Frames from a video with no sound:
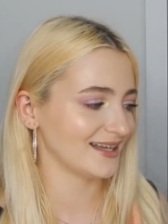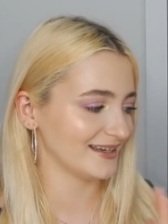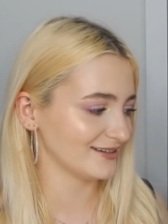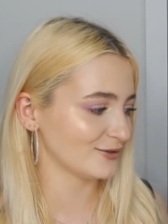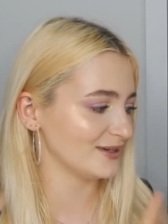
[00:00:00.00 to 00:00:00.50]

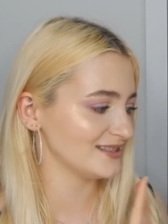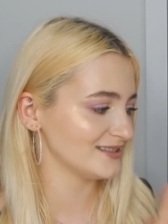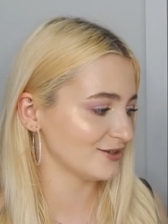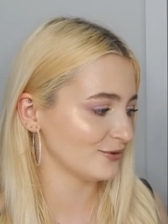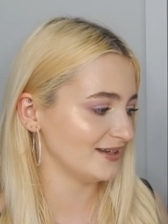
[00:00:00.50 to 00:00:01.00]
like
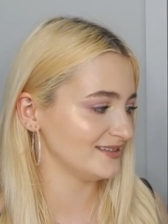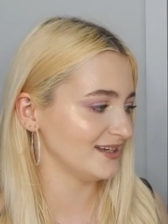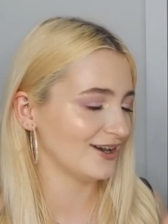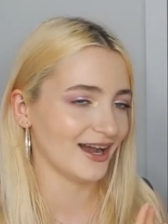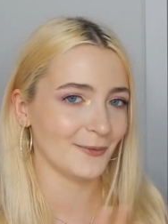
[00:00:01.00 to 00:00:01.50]
crazy
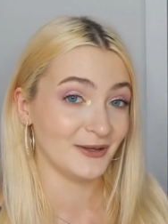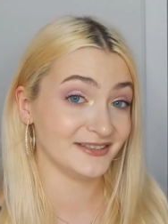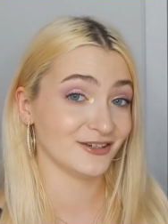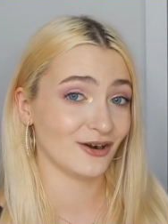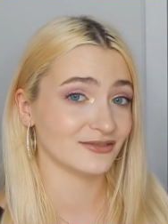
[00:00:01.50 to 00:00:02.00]
crazy
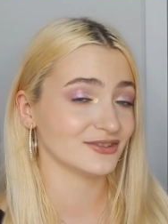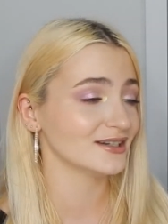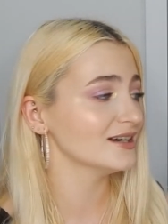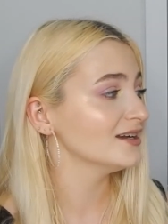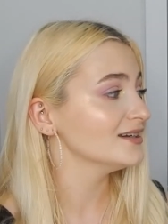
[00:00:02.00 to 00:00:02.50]
amazing offer